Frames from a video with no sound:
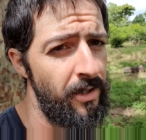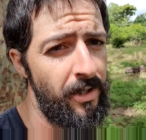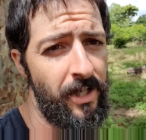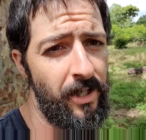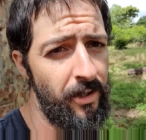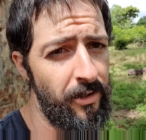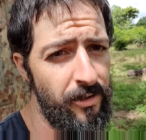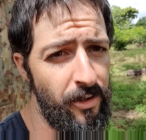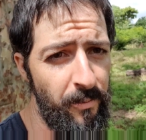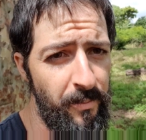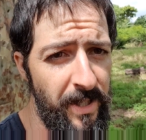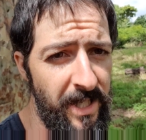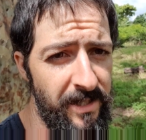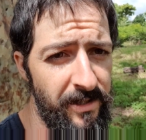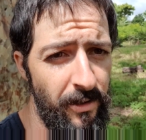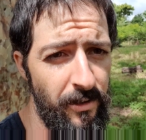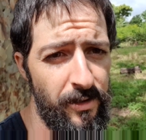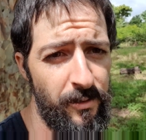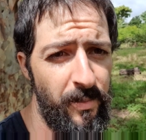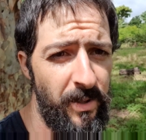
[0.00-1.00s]
can also pick
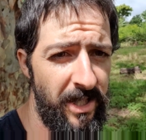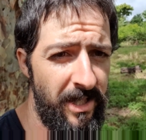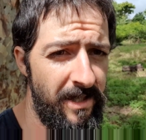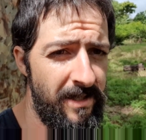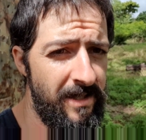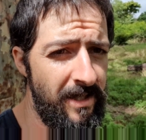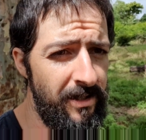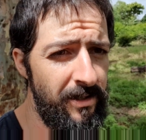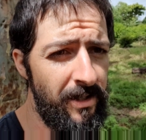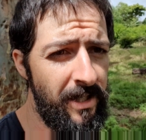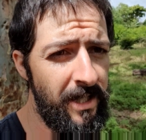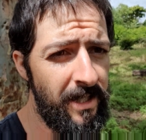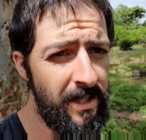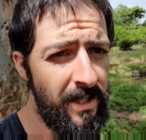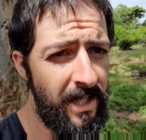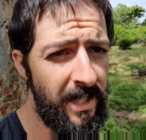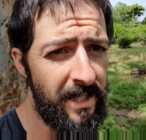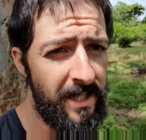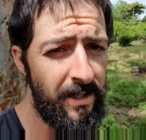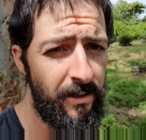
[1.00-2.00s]
those beans and you can
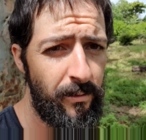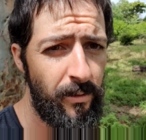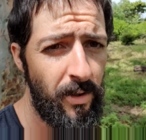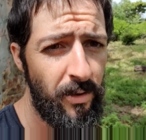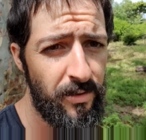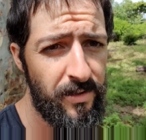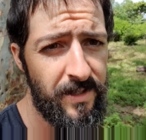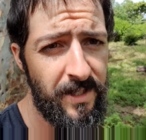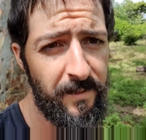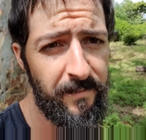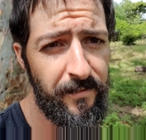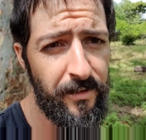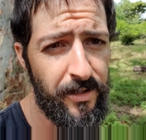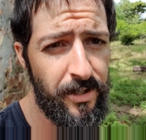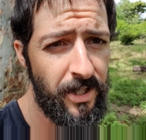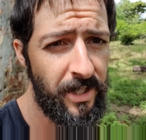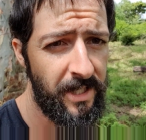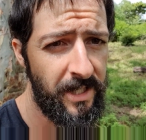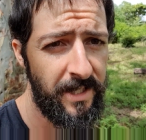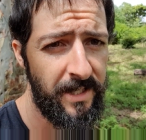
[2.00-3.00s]
roast them for
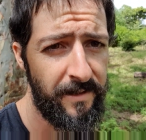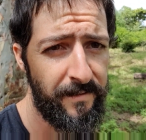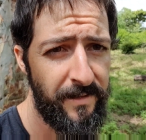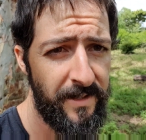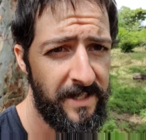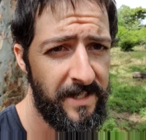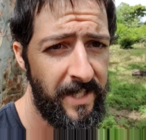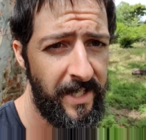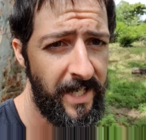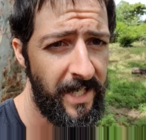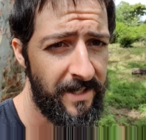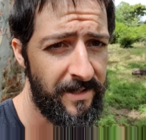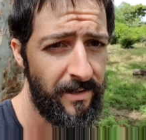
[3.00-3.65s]
chicken and things like that.